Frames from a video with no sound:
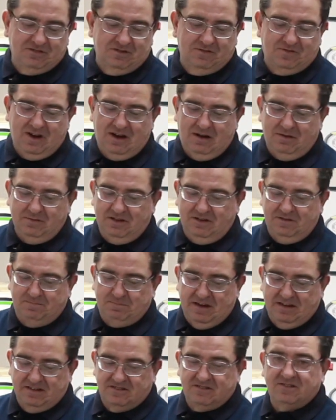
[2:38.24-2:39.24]
of how these
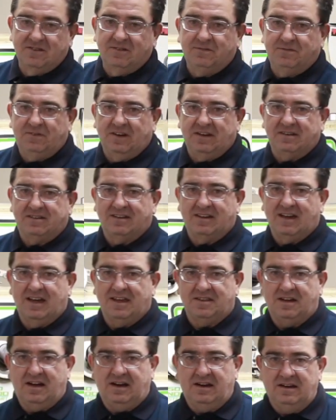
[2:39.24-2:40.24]
bits fit
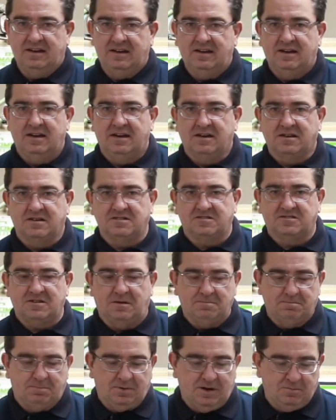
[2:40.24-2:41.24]
together, because
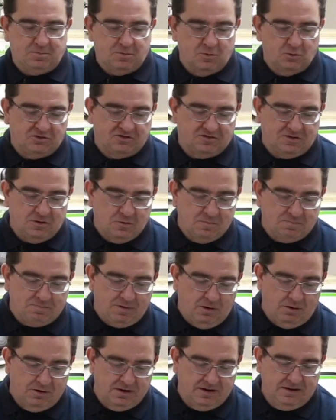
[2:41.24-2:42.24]
some people still
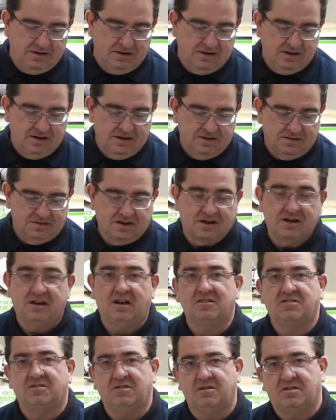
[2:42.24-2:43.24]
buy the
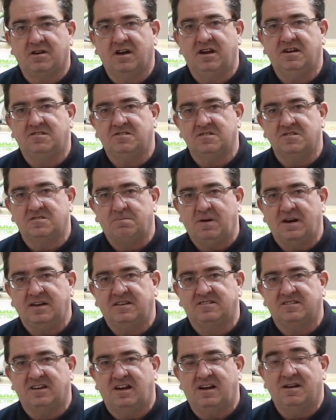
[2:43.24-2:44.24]
clutch location
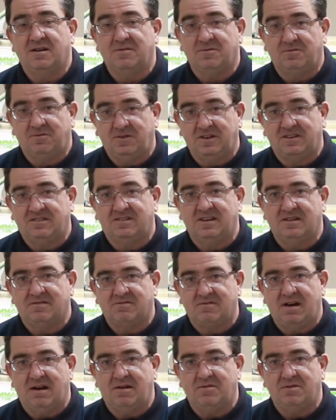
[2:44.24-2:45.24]
spacer and fit it
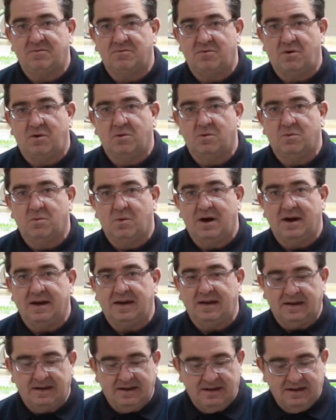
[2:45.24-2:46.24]
round the wrong
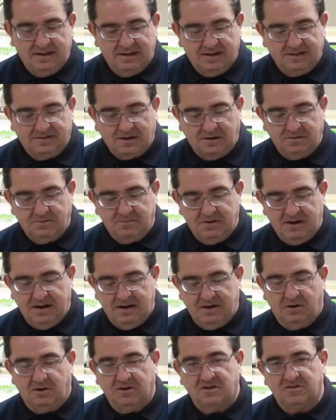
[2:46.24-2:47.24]
way. They don't
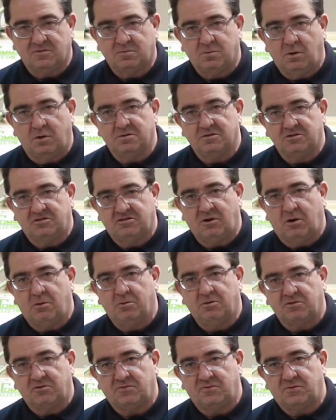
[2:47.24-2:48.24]
realise what the
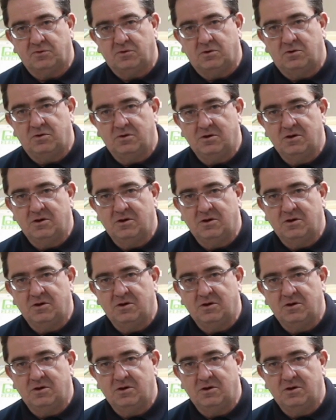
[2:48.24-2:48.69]
shoulder's for